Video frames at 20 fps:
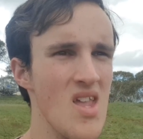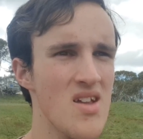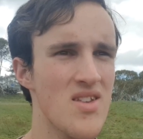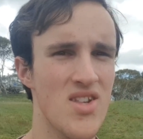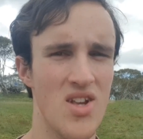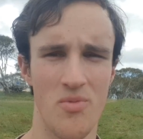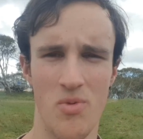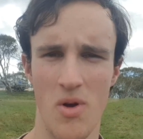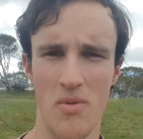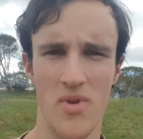
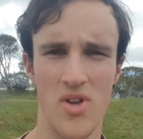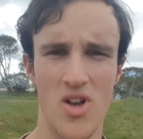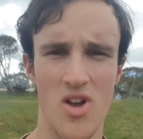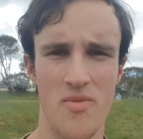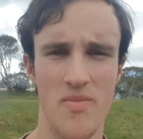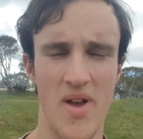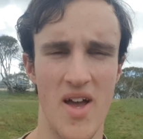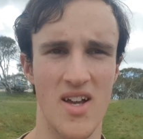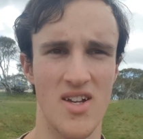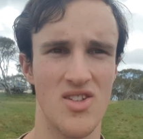So I'll probably go
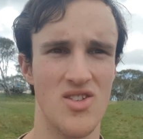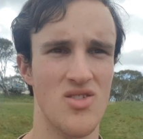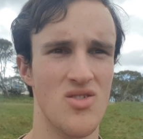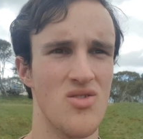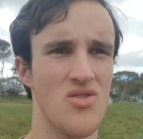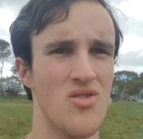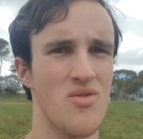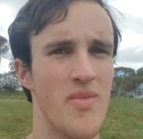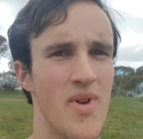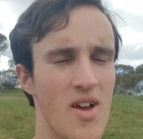back
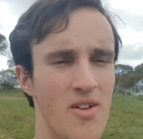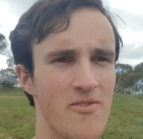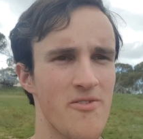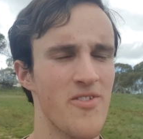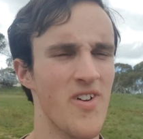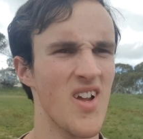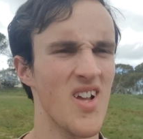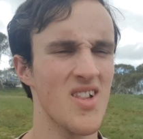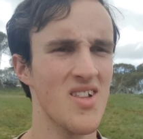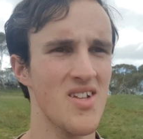to Mount
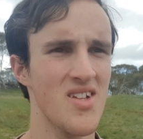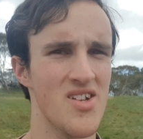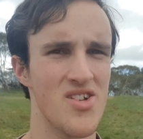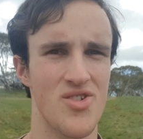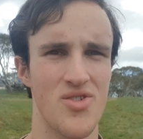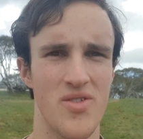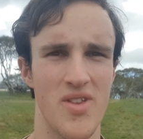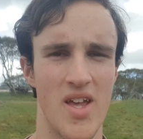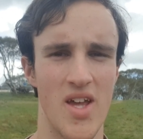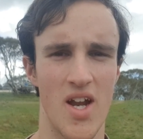Franklin and
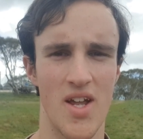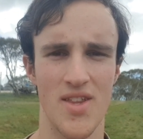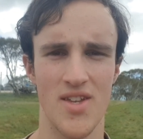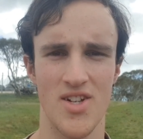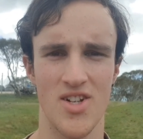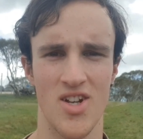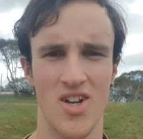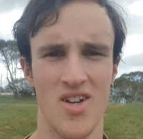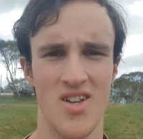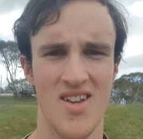shoot that other
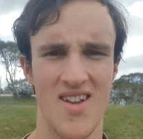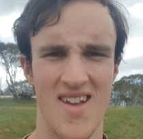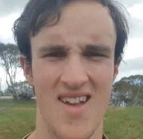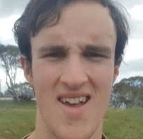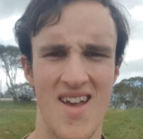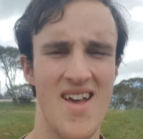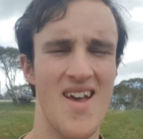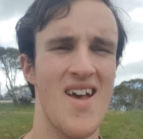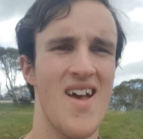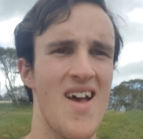shot.
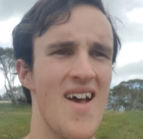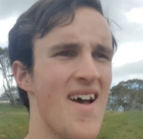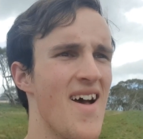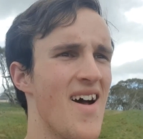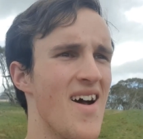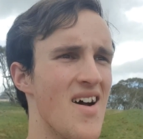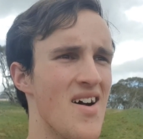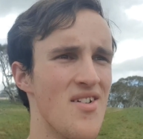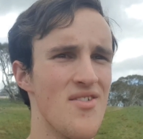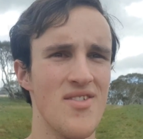
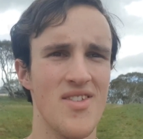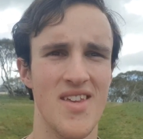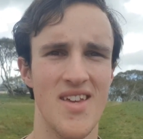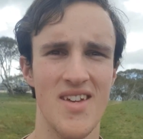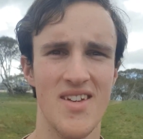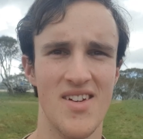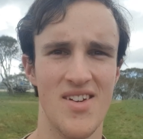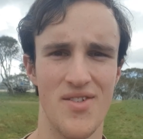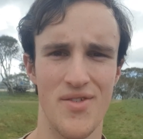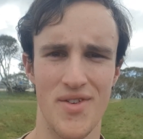Only
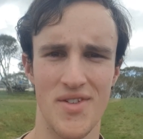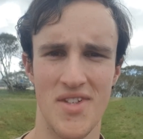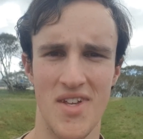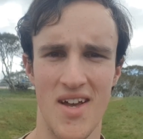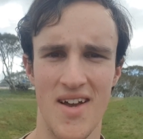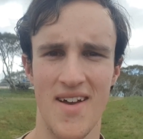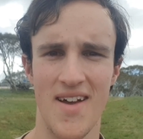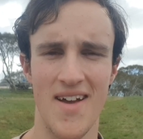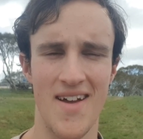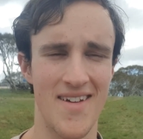issue is
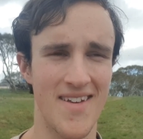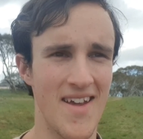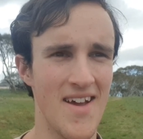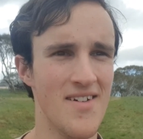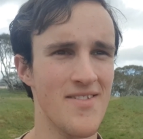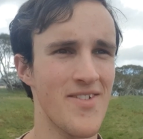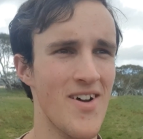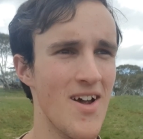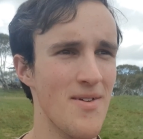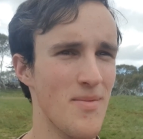I now
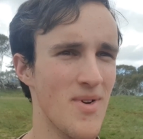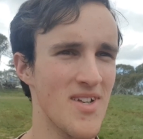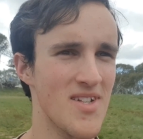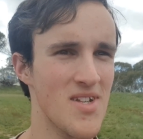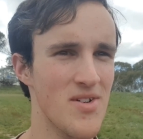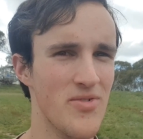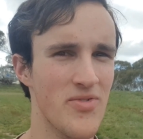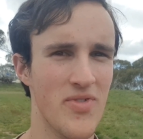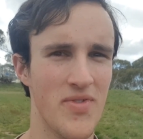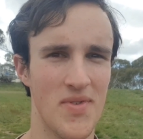find
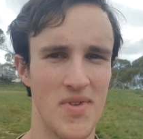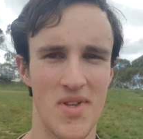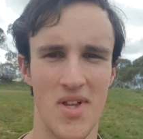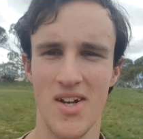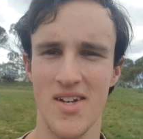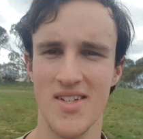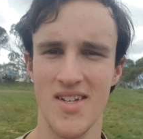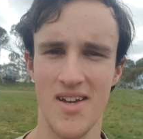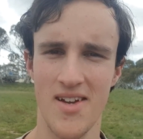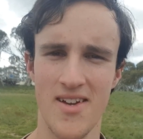myself with a lot
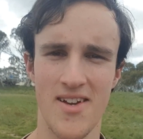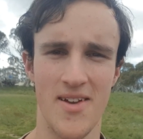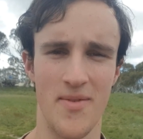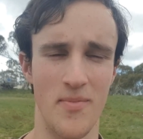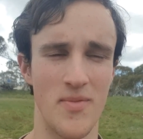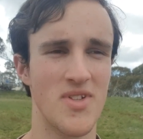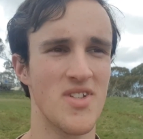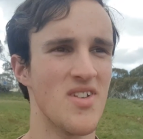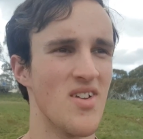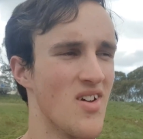of
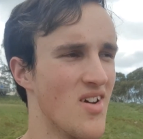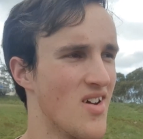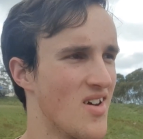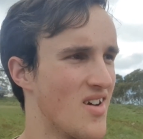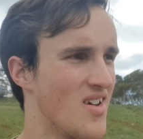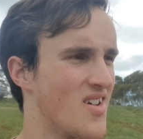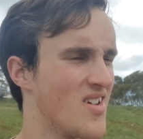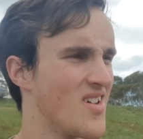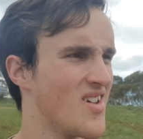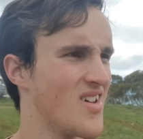time, so
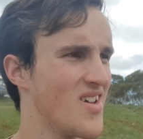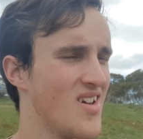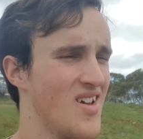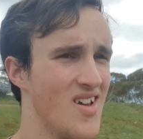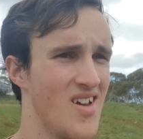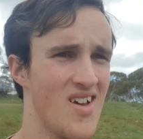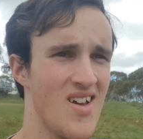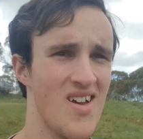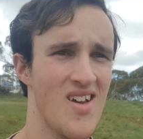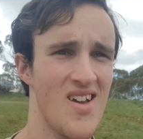
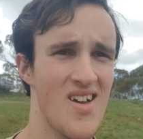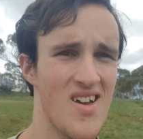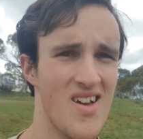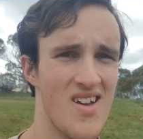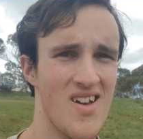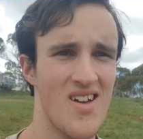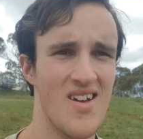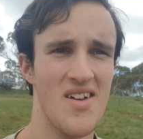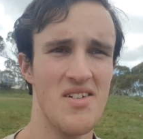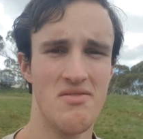
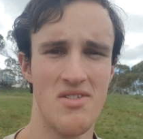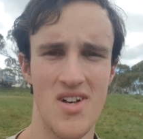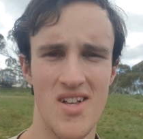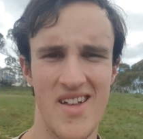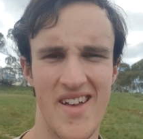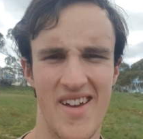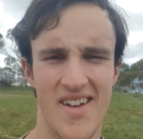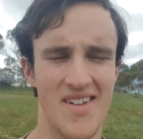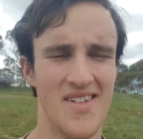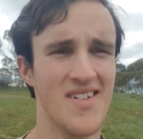oh well.